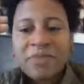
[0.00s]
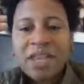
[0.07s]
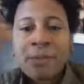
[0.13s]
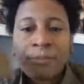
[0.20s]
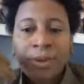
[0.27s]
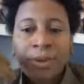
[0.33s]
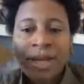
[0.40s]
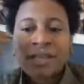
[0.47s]

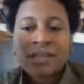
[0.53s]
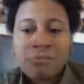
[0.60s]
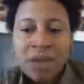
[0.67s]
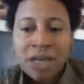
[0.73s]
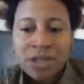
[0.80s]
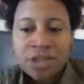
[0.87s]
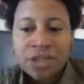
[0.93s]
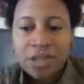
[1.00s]
and bring as
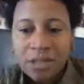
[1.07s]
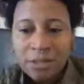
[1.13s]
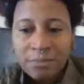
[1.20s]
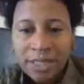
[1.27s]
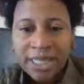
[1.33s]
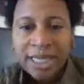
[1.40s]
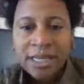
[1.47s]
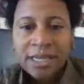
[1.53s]
much to the
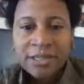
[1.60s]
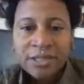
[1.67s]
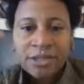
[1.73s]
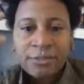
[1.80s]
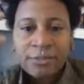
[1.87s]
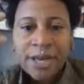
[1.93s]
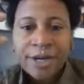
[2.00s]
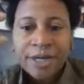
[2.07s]
plate as
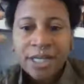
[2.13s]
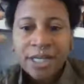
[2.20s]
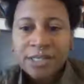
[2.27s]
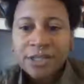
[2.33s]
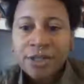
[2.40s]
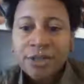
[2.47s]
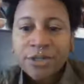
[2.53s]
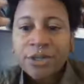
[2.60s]
the writer
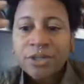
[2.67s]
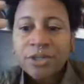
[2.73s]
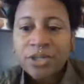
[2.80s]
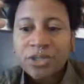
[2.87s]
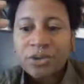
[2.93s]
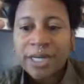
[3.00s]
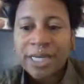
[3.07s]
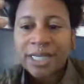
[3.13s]
does. There are certain
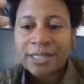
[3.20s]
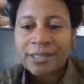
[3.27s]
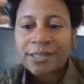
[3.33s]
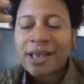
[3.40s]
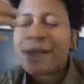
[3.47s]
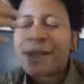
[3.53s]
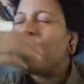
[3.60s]
stories,